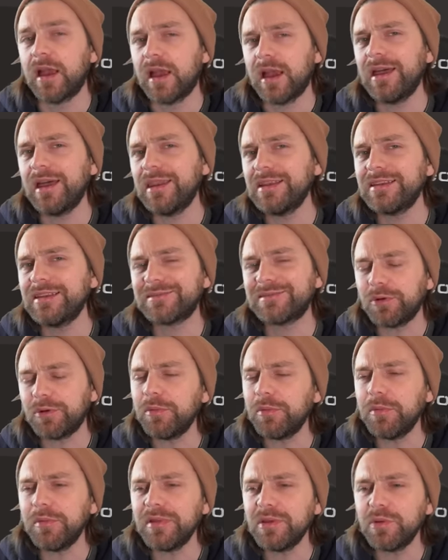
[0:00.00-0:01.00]
and it's
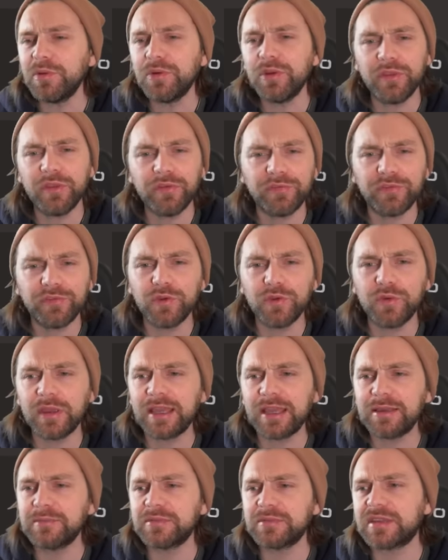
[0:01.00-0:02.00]
probably one of the few
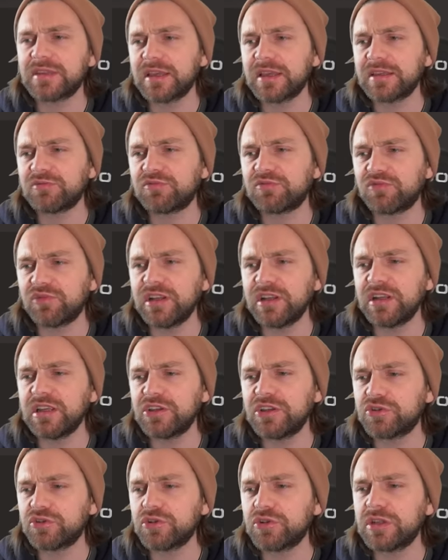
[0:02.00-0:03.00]
games that is really
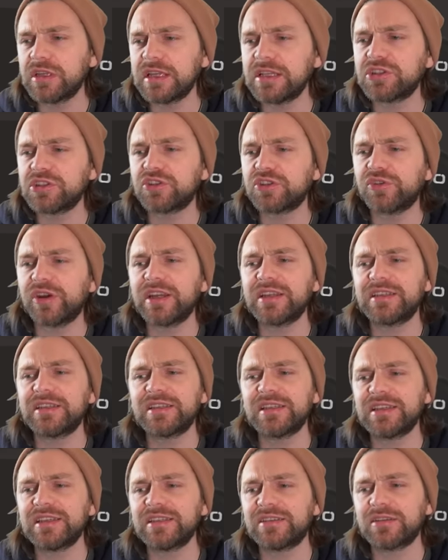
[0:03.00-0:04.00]
truly
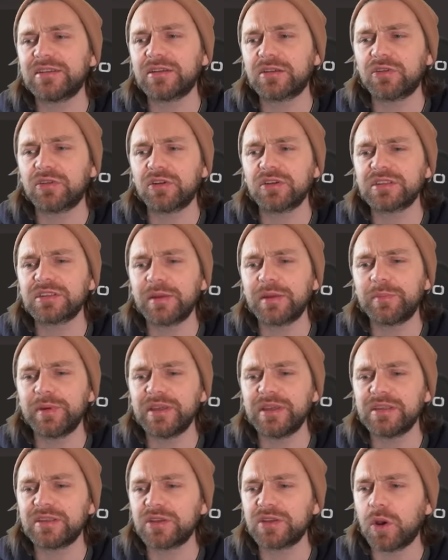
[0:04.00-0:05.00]
integrated cross I
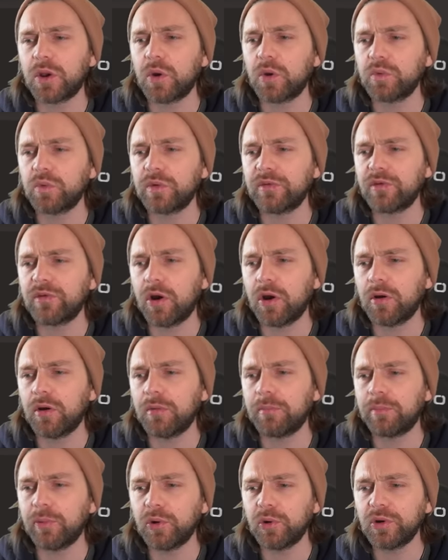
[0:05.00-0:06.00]
P. So we've got
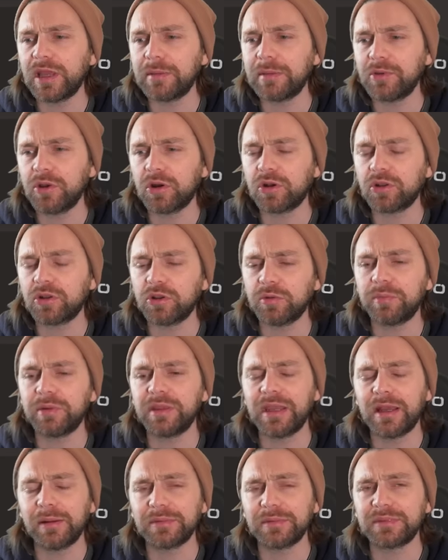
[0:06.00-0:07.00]
Board Ape Yacht Club
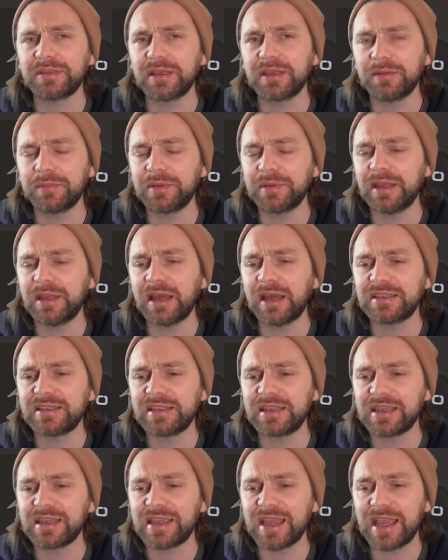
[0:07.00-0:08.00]
being able to being added
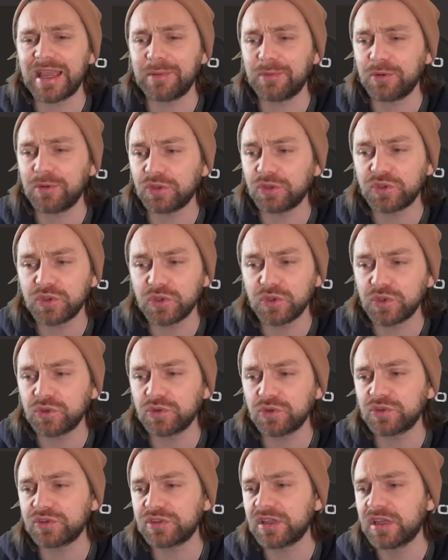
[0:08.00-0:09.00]
to the game, we've got
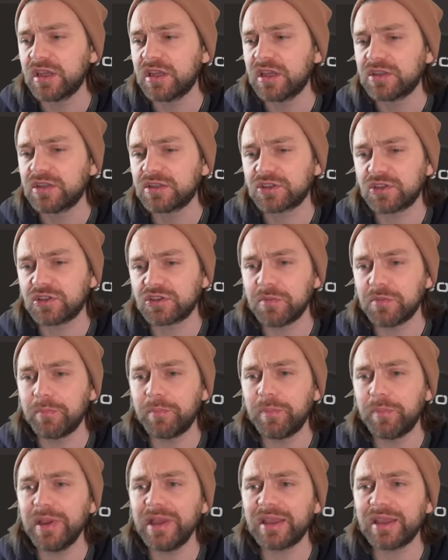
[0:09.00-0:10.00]
Doodles, so some
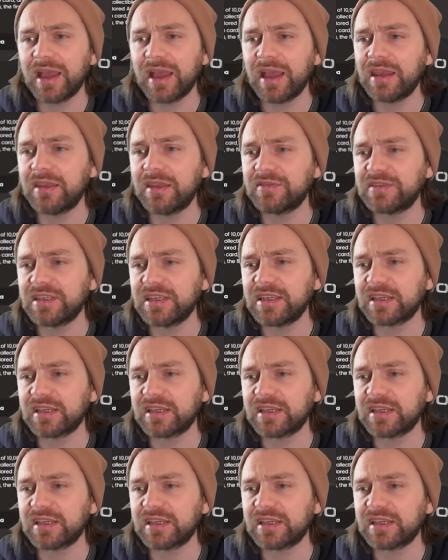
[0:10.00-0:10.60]
big N F T